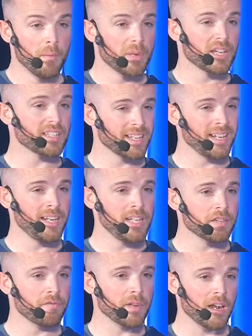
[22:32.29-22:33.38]
because it can lead
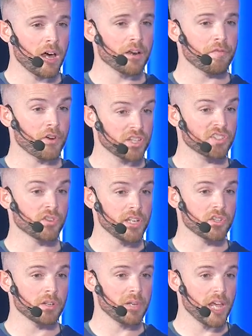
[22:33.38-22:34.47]
to a lot of
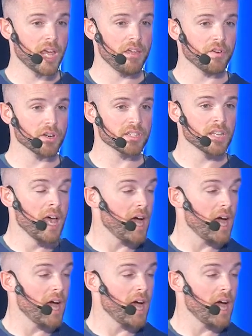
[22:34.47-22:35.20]
frustration behaviors.